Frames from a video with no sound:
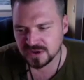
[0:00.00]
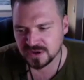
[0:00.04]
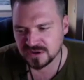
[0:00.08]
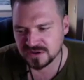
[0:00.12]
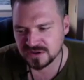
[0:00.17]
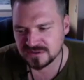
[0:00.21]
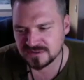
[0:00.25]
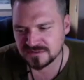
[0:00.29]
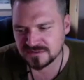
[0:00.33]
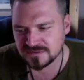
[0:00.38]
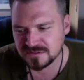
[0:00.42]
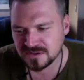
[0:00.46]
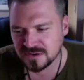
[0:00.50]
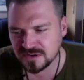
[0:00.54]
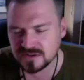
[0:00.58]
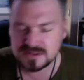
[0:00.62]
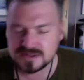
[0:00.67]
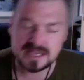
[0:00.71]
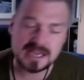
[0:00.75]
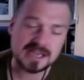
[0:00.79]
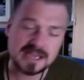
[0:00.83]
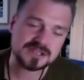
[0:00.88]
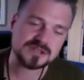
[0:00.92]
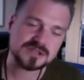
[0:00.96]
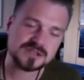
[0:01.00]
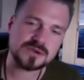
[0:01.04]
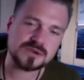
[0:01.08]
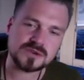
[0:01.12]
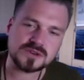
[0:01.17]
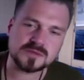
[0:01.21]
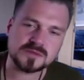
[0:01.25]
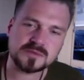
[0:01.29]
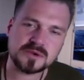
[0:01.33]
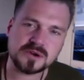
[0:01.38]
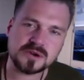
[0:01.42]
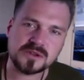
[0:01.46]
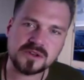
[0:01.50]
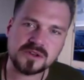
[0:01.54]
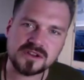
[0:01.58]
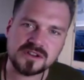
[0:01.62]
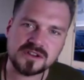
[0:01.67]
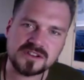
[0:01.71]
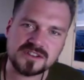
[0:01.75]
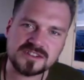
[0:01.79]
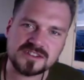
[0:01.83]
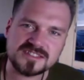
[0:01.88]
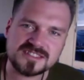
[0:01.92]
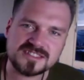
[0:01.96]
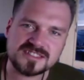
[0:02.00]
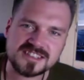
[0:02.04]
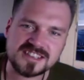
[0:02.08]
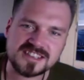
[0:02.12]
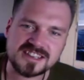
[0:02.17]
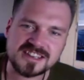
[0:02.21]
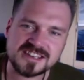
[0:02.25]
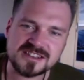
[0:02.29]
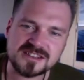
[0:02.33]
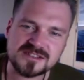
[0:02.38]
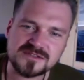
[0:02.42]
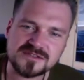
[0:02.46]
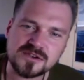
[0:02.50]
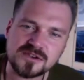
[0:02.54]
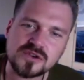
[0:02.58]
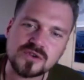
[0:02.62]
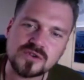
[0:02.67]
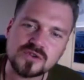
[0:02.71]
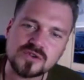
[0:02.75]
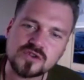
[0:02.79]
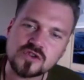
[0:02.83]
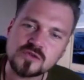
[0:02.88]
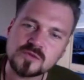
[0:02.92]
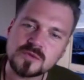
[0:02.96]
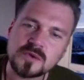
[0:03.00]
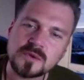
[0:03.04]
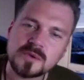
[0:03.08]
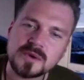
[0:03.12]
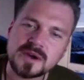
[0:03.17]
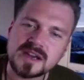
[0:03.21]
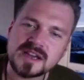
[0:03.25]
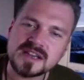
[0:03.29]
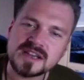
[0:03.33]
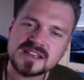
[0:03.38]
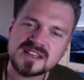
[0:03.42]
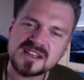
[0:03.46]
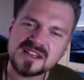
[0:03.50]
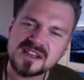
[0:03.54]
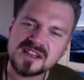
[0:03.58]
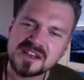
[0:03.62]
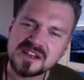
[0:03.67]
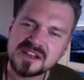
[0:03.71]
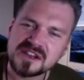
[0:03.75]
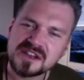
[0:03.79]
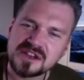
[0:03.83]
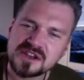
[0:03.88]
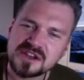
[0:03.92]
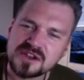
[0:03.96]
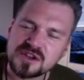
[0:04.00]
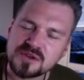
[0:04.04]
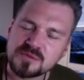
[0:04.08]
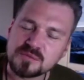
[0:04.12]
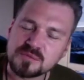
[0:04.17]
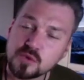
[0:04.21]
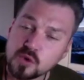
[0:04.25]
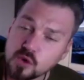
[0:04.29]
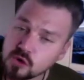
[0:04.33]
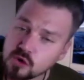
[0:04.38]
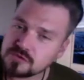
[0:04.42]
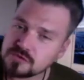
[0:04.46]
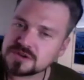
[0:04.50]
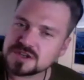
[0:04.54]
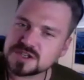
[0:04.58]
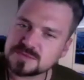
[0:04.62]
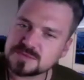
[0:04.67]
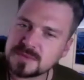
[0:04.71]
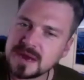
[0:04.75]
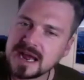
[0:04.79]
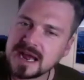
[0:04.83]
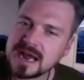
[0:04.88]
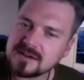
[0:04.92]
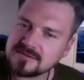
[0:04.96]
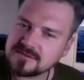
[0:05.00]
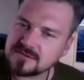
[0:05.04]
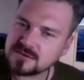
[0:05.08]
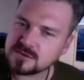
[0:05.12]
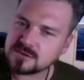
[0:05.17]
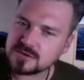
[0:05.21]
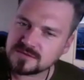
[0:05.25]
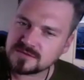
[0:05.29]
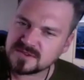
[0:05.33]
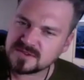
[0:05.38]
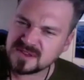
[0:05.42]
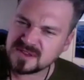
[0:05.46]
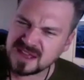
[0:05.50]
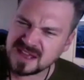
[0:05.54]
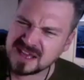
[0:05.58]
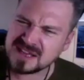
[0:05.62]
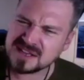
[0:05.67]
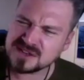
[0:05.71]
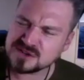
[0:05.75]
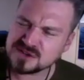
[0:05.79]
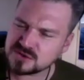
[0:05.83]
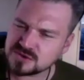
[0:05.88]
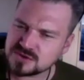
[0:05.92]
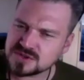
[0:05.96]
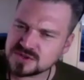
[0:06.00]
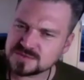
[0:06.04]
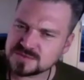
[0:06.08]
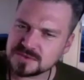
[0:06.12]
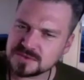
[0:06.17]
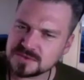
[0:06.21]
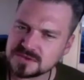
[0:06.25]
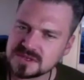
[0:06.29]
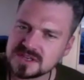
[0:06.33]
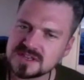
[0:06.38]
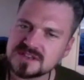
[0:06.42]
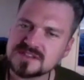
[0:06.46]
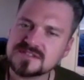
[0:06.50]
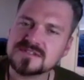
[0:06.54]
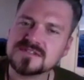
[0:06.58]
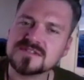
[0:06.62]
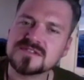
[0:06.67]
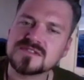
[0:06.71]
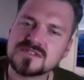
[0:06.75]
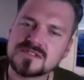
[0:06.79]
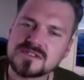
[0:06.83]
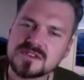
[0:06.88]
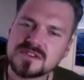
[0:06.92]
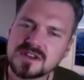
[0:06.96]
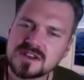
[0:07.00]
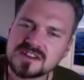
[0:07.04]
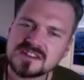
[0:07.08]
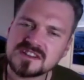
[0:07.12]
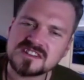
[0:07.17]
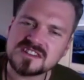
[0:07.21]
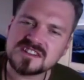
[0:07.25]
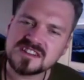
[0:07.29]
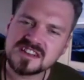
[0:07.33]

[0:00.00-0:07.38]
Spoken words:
have gone, that's a load of bollocks. Like they've all come away more respectful of each other's beliefs, and